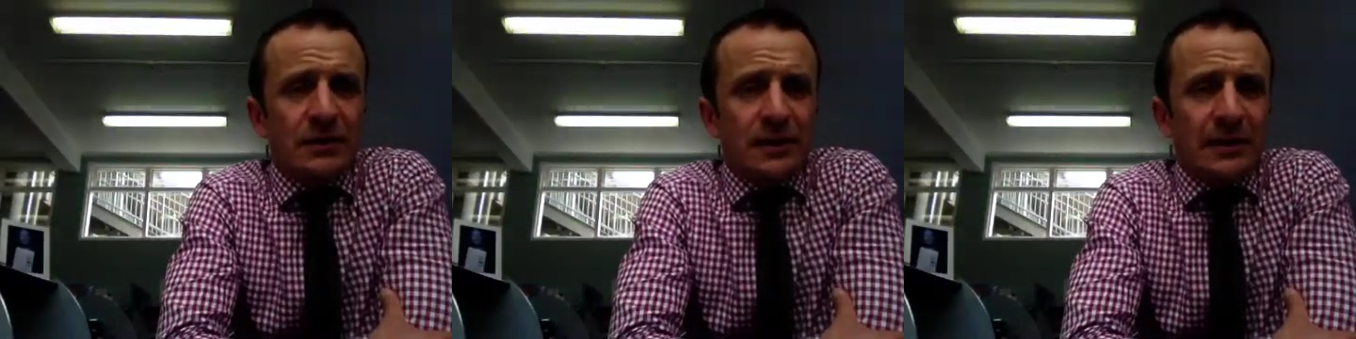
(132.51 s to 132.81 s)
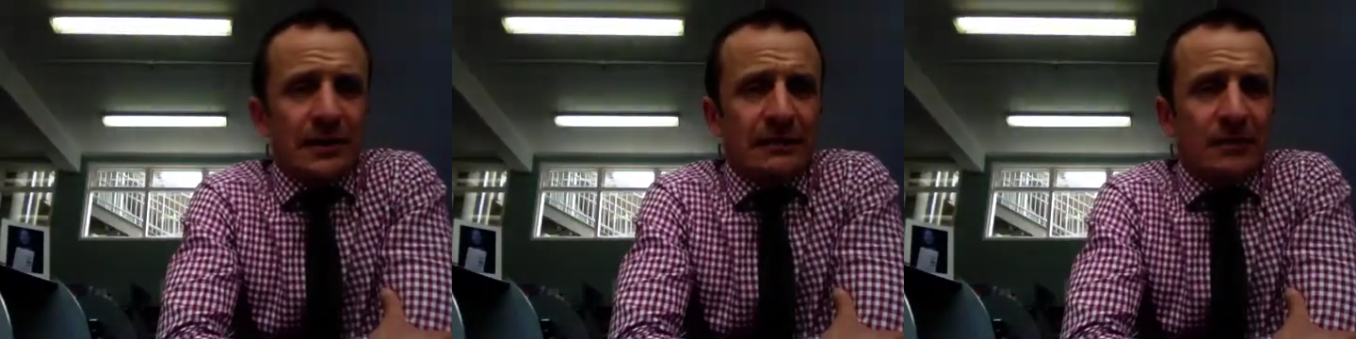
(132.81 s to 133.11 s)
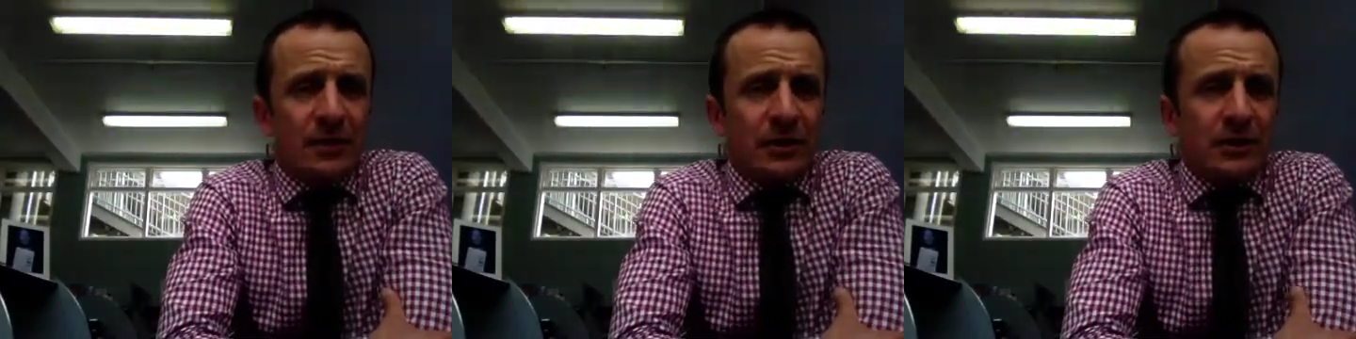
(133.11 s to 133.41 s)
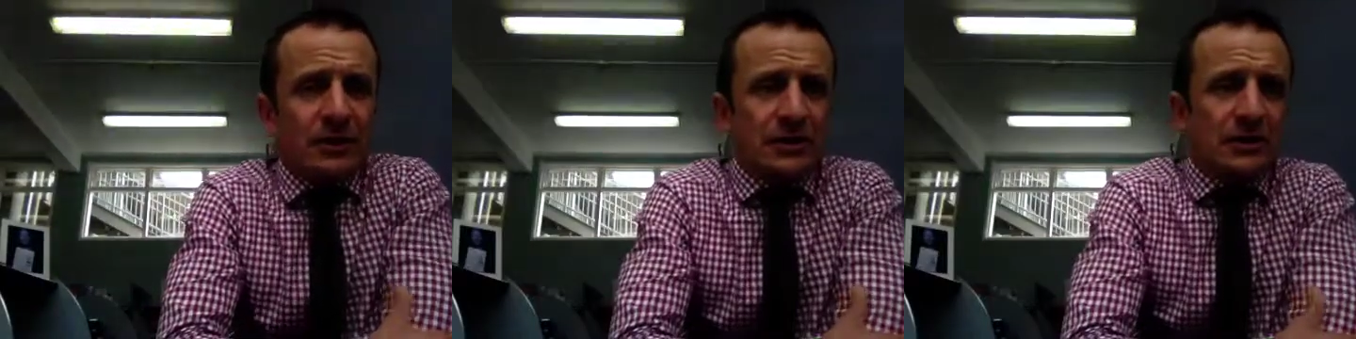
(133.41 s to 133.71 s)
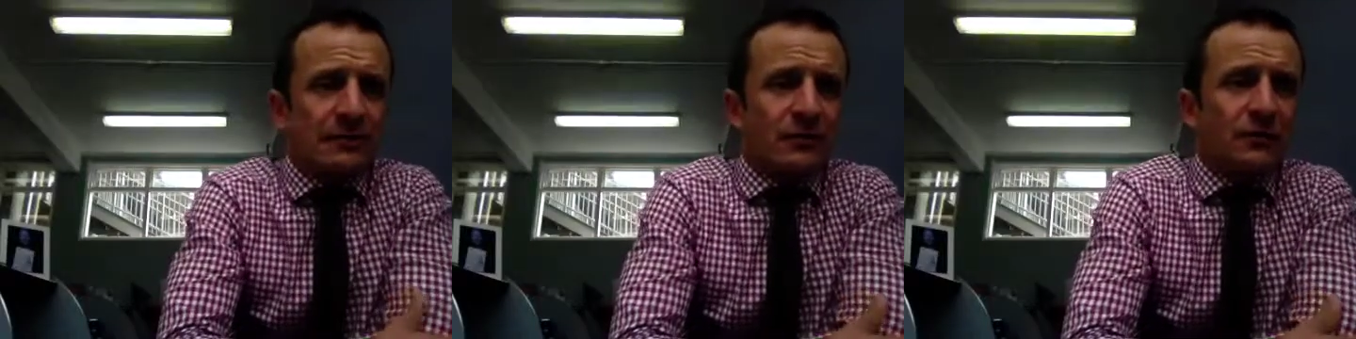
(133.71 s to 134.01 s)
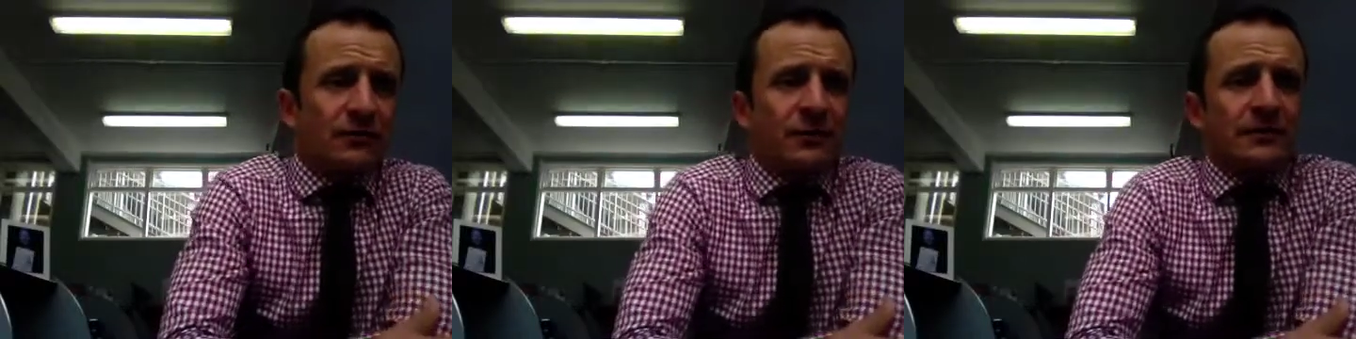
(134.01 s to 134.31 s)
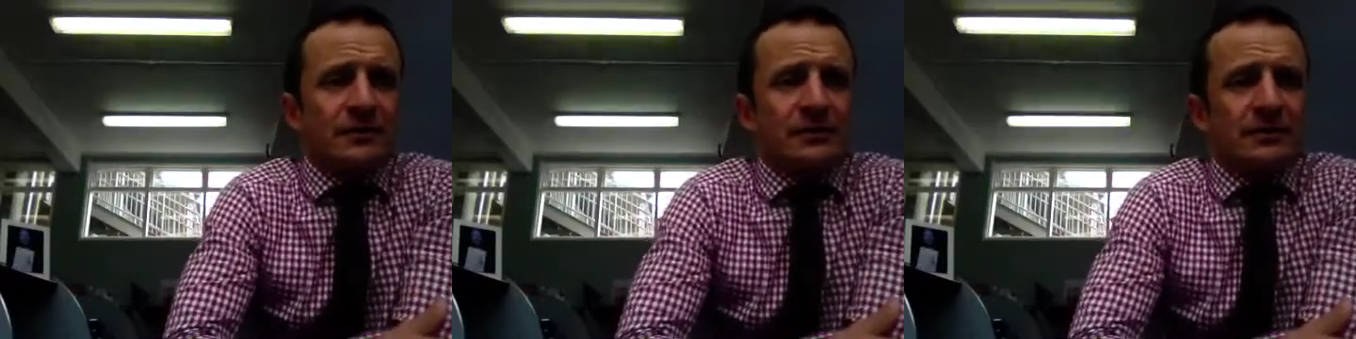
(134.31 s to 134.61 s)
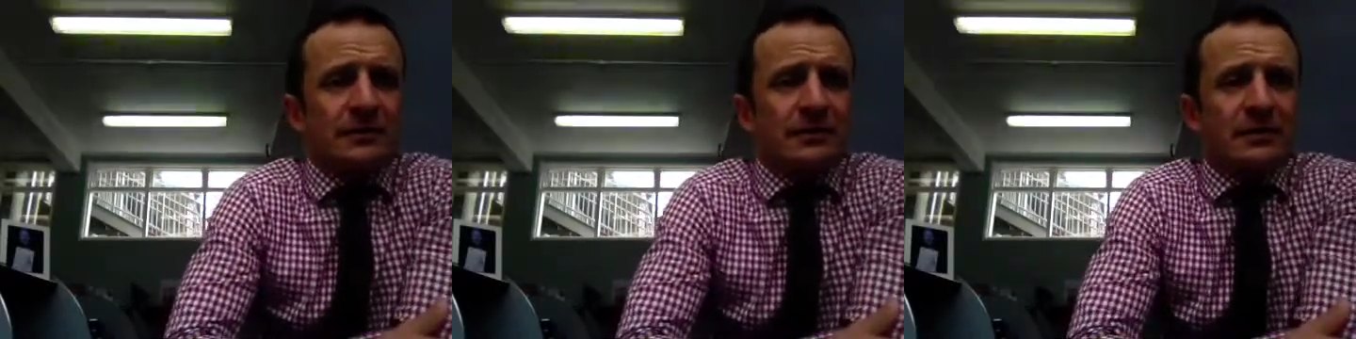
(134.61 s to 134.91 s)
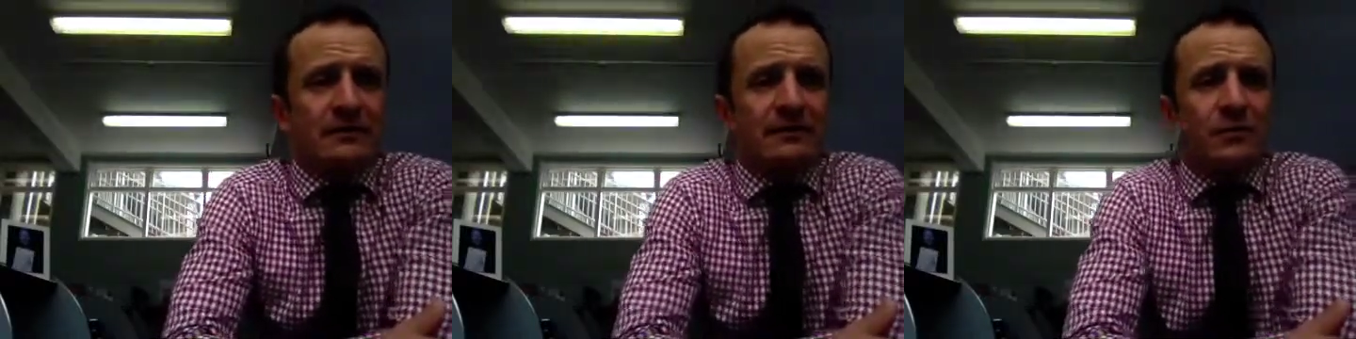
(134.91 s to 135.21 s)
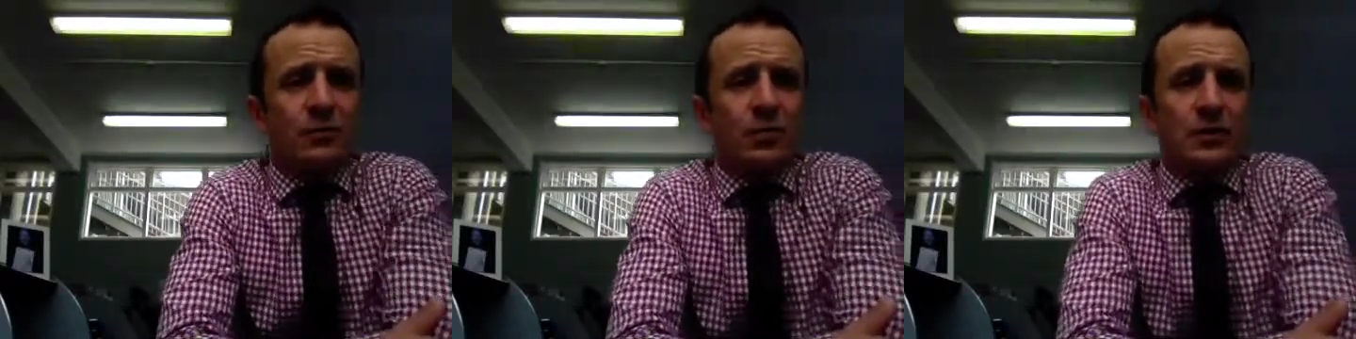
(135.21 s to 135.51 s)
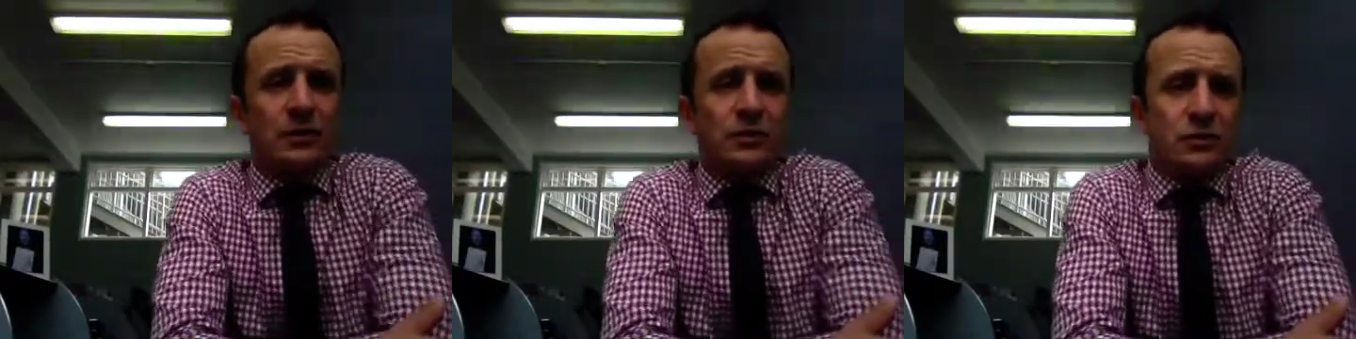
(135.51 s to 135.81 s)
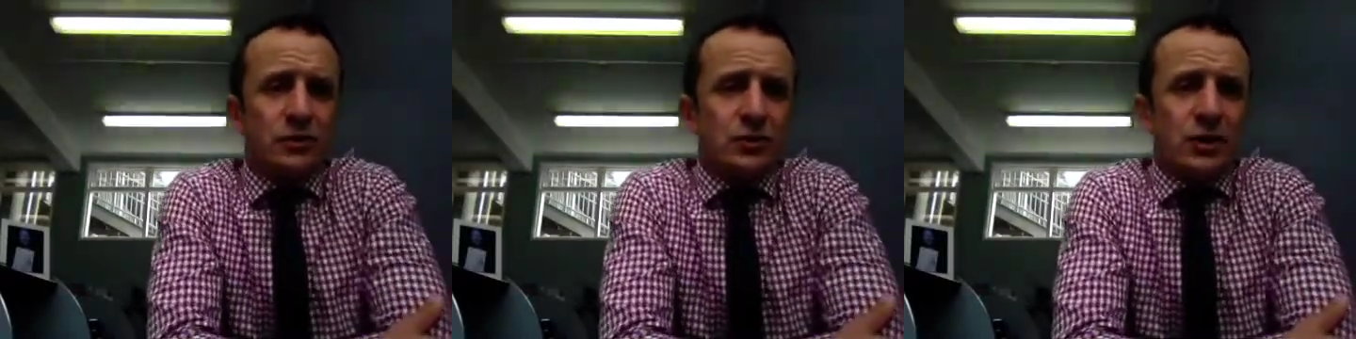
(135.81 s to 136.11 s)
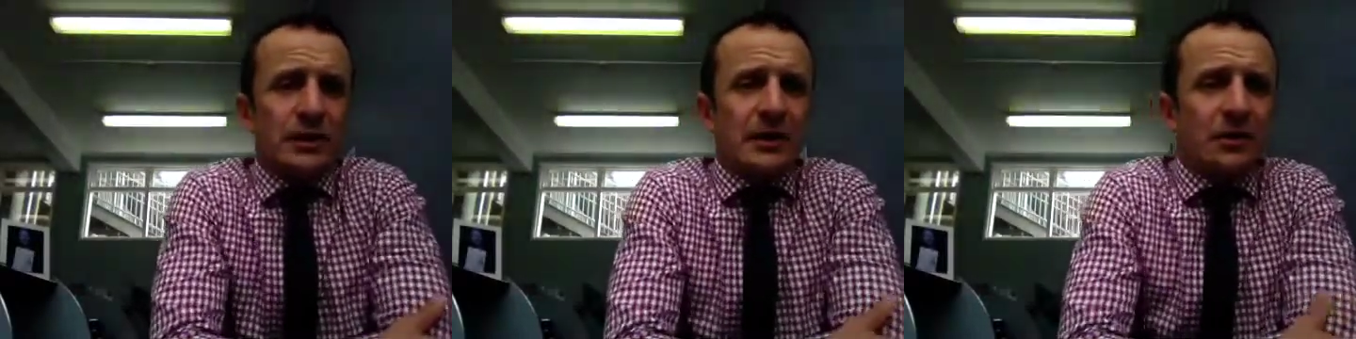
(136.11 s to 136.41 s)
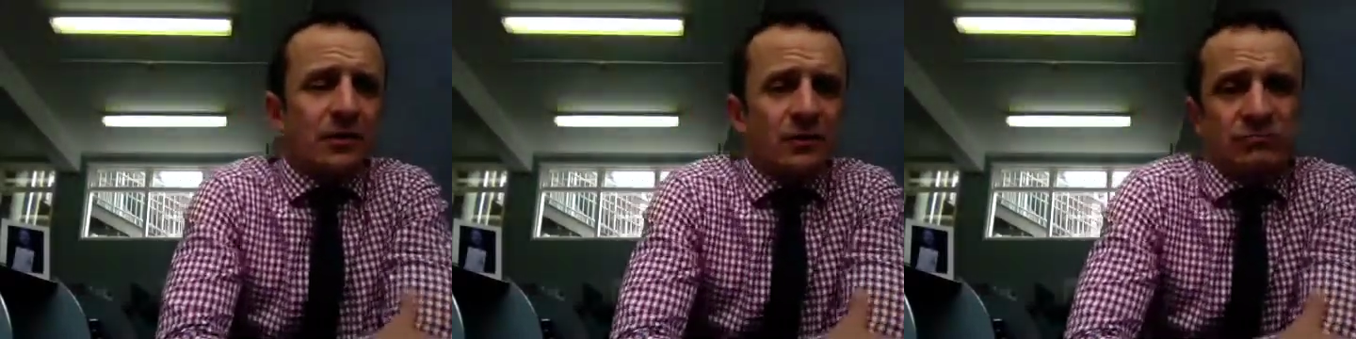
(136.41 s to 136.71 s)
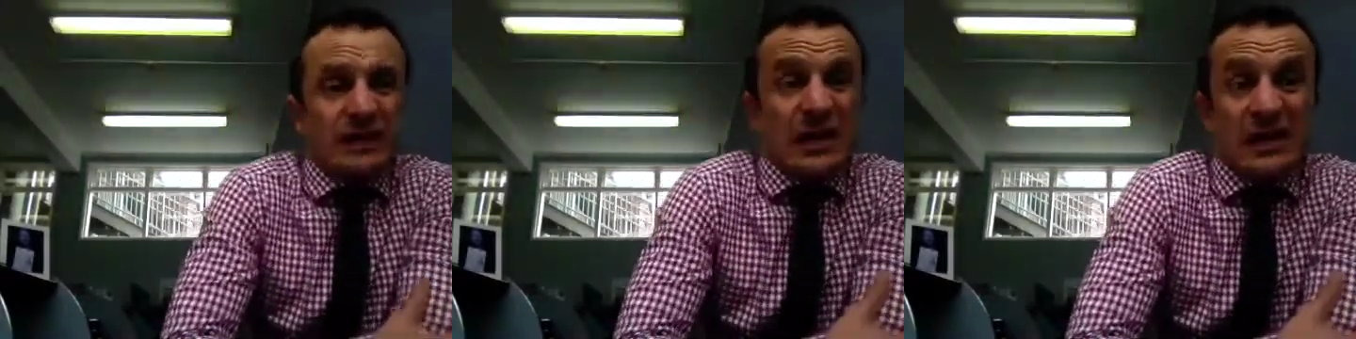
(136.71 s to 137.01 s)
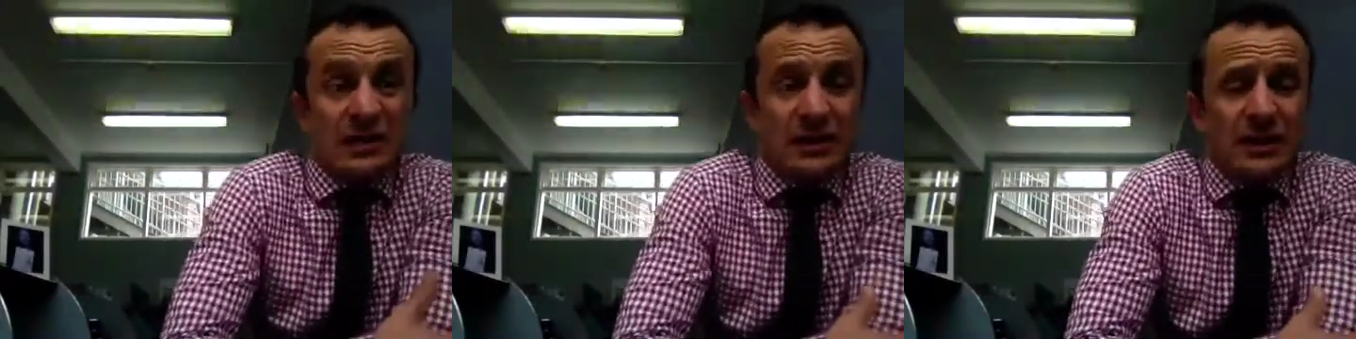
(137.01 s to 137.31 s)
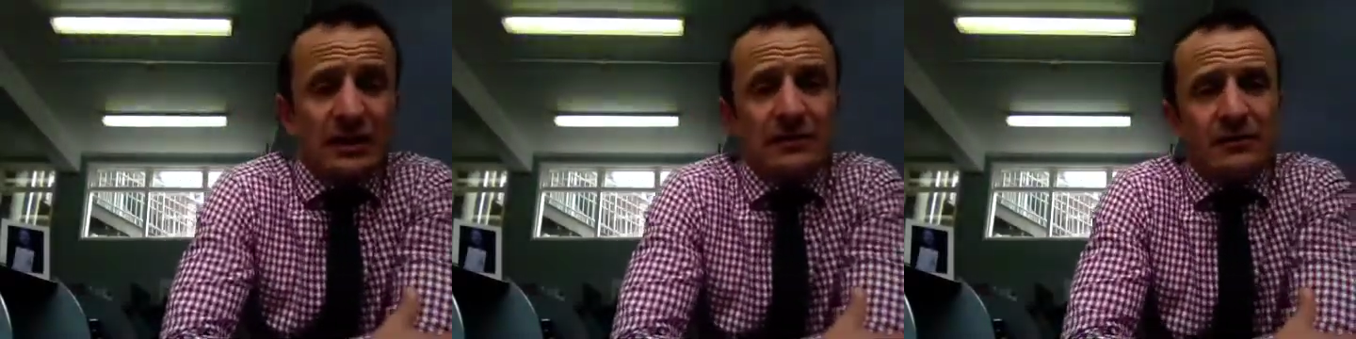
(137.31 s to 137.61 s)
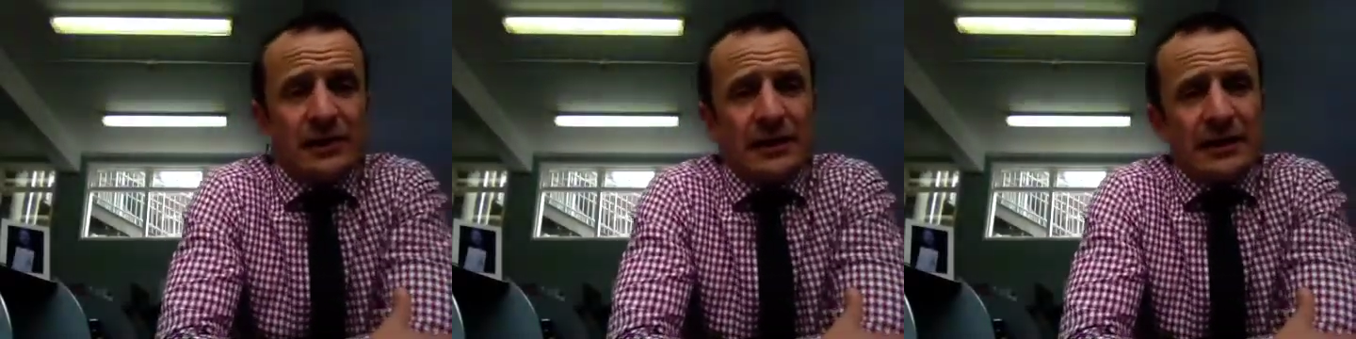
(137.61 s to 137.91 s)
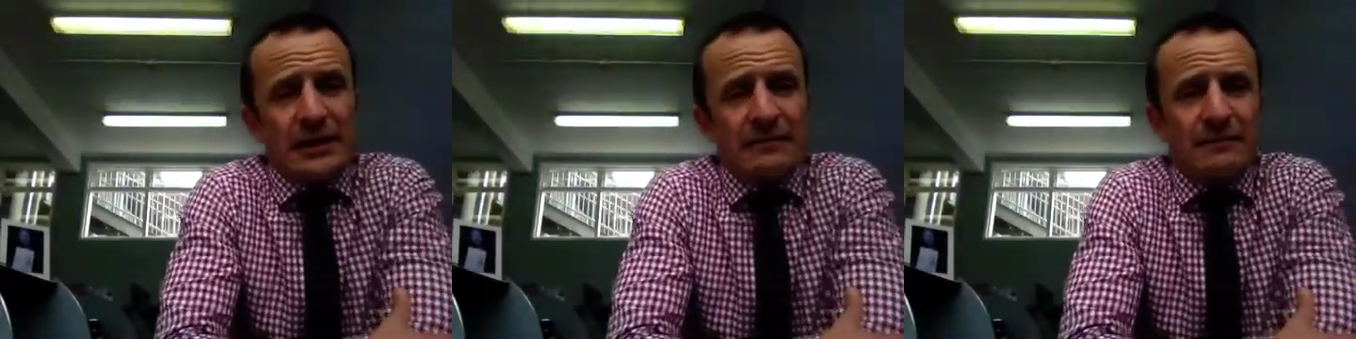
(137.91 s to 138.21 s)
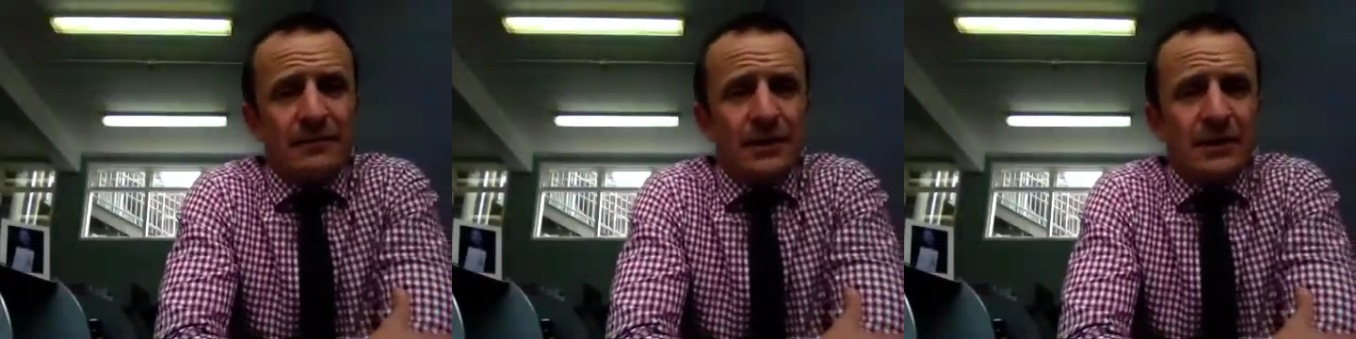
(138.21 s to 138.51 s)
I just have confidence in, if I'm working towards a training goal, e.g. I'm